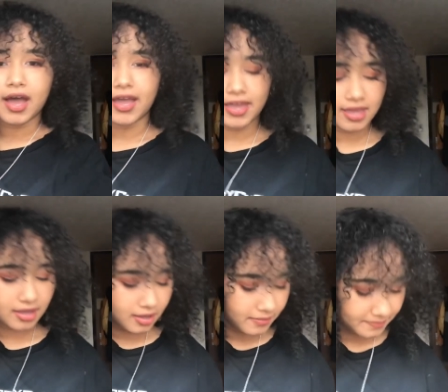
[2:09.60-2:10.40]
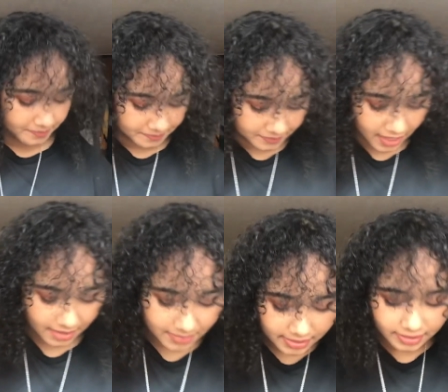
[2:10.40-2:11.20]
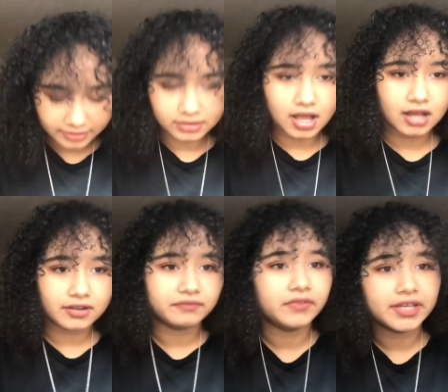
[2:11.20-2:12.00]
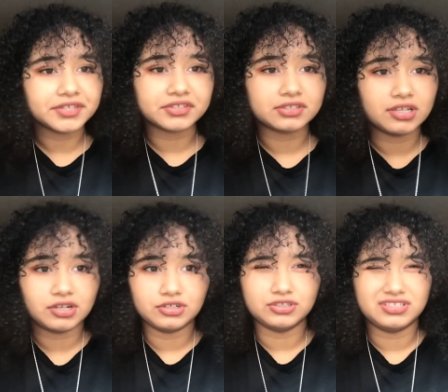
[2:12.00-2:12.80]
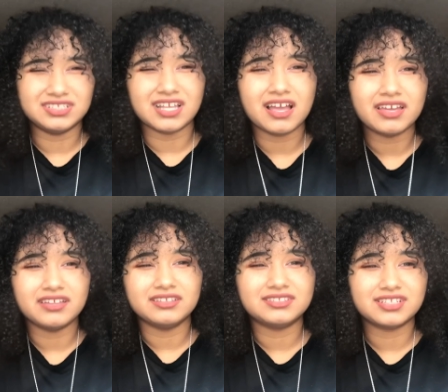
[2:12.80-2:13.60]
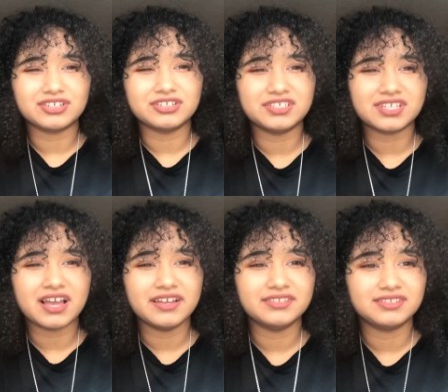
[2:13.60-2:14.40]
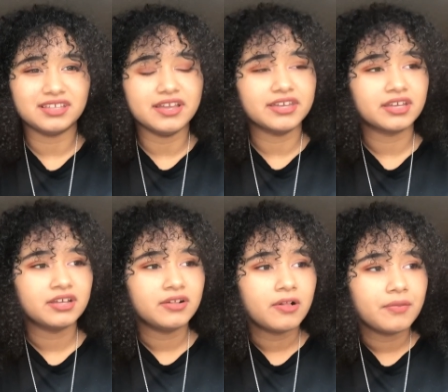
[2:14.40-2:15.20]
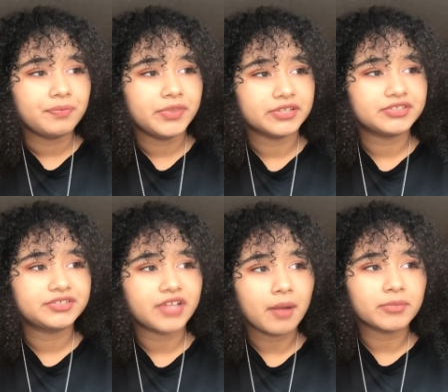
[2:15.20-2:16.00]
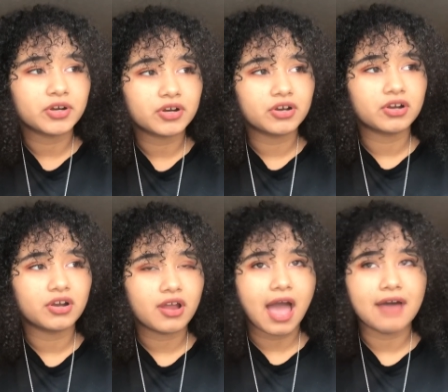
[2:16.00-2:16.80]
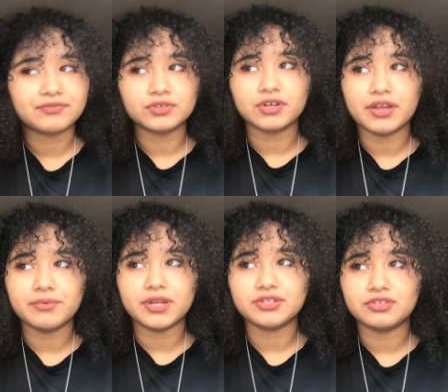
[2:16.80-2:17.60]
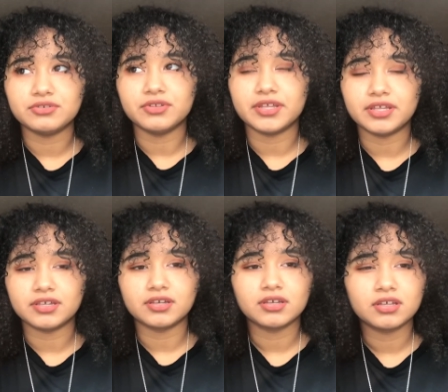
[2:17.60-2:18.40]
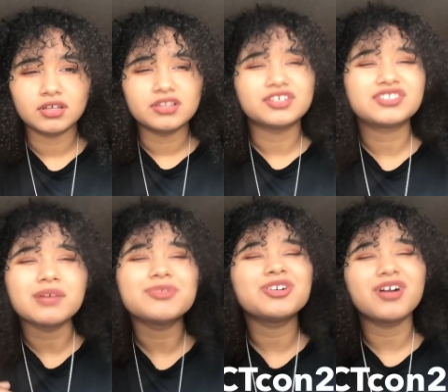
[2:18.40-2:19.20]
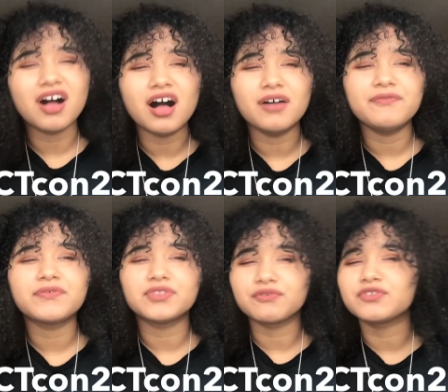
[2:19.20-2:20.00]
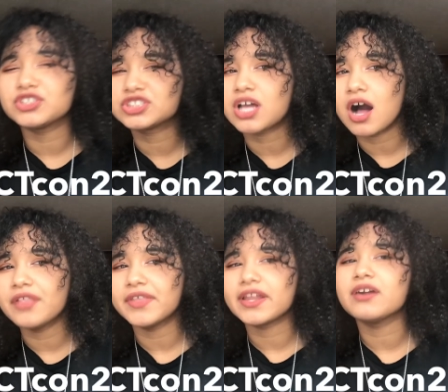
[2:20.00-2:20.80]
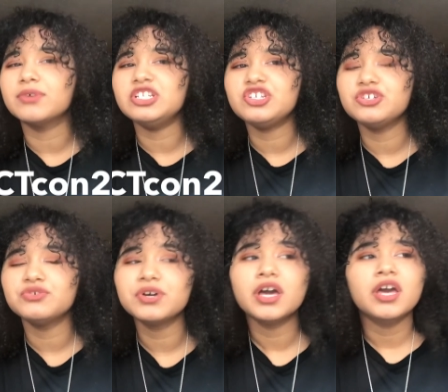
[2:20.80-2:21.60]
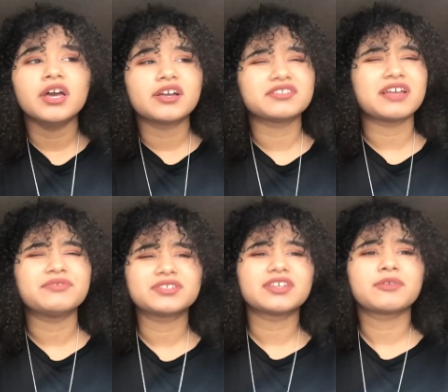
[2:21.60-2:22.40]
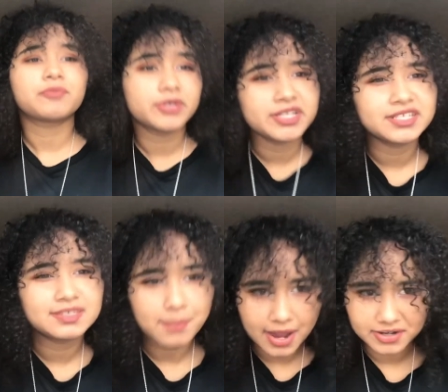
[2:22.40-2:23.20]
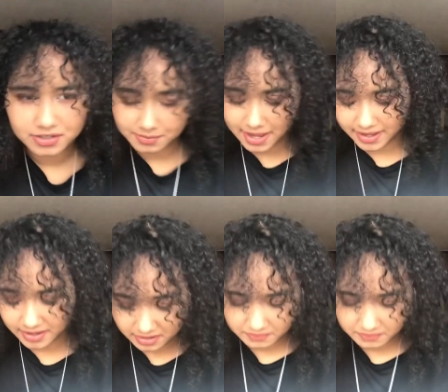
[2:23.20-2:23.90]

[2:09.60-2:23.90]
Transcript: I made a lot of like sticker designs like the summer after I went to like the summer of the first con that I went to, because I was like pretty inspired by